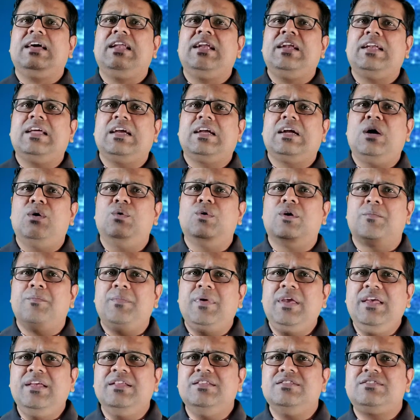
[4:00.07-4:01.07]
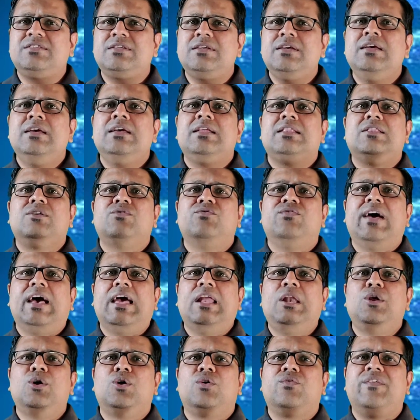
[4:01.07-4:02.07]
current account means the
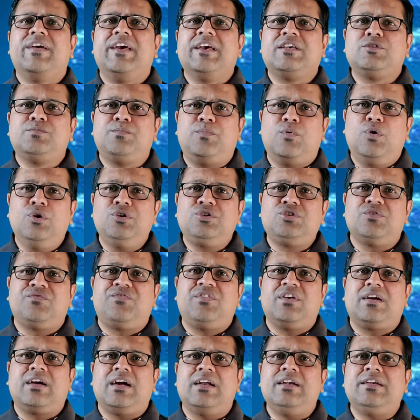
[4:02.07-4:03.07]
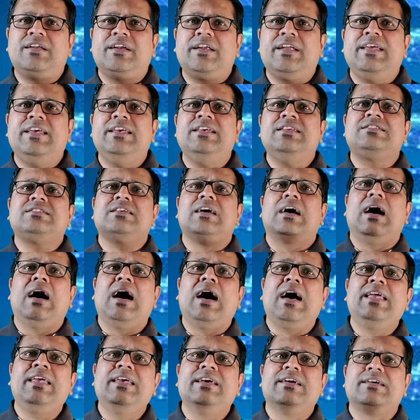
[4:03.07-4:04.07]
value of exports of a country is
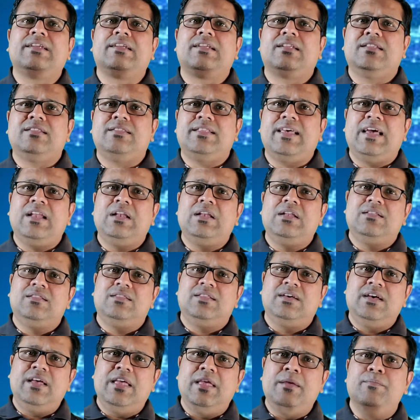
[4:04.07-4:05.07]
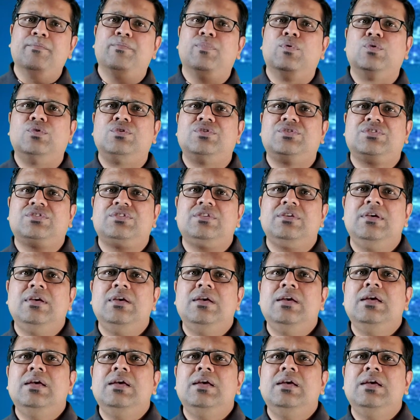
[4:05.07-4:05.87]
higher than the imports.